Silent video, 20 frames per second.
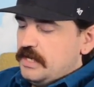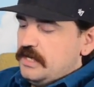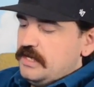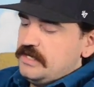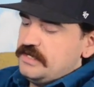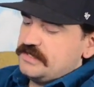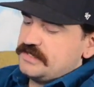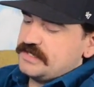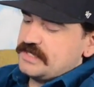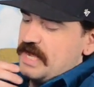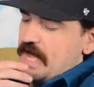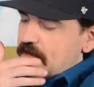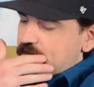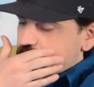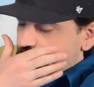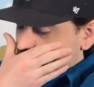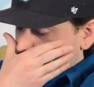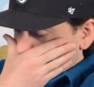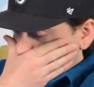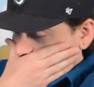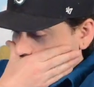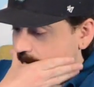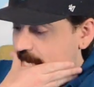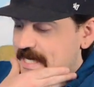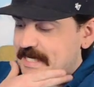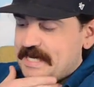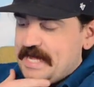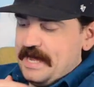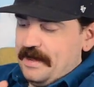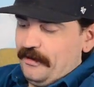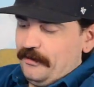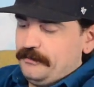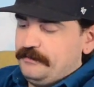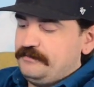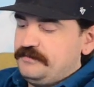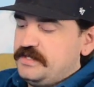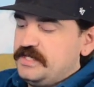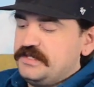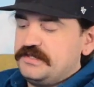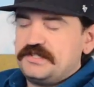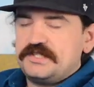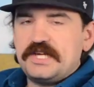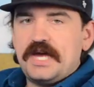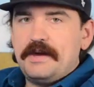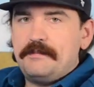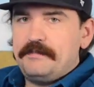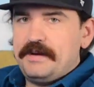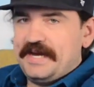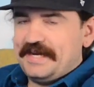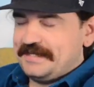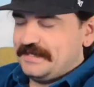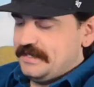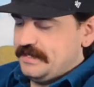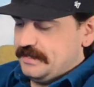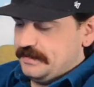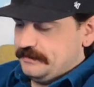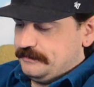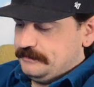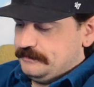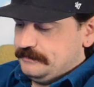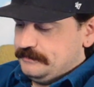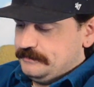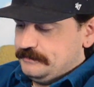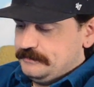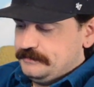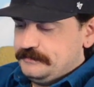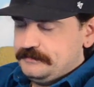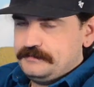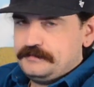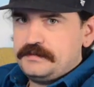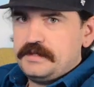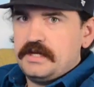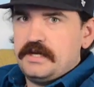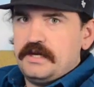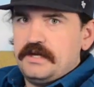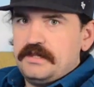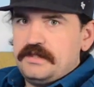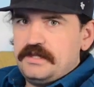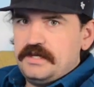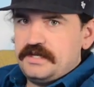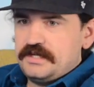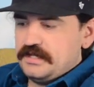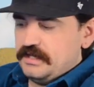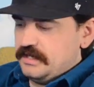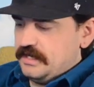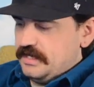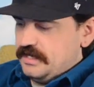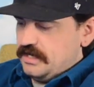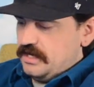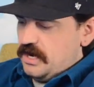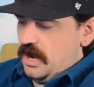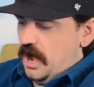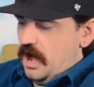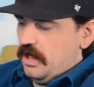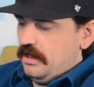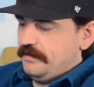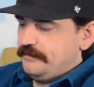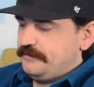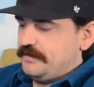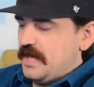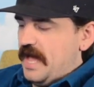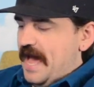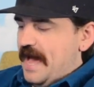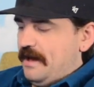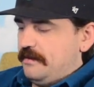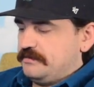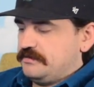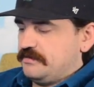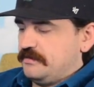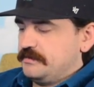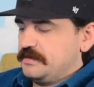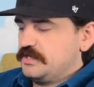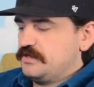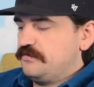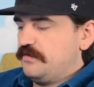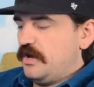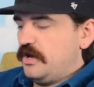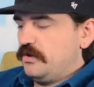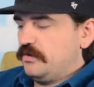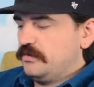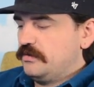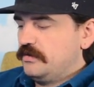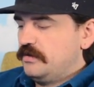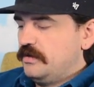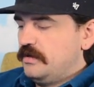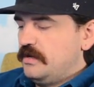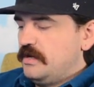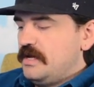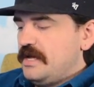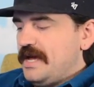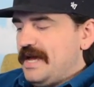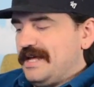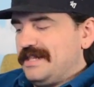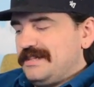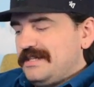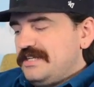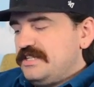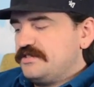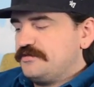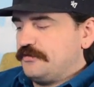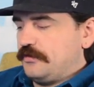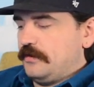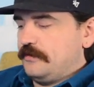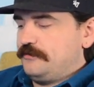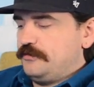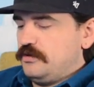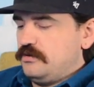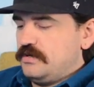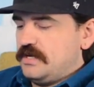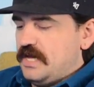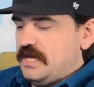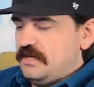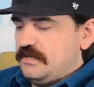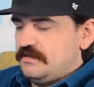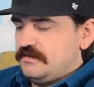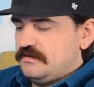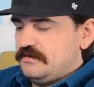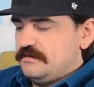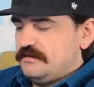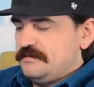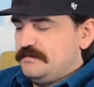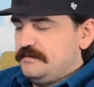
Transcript: He signed, signed out, then signed back in. Then deleted all of the apps from his phone, at least for a few days.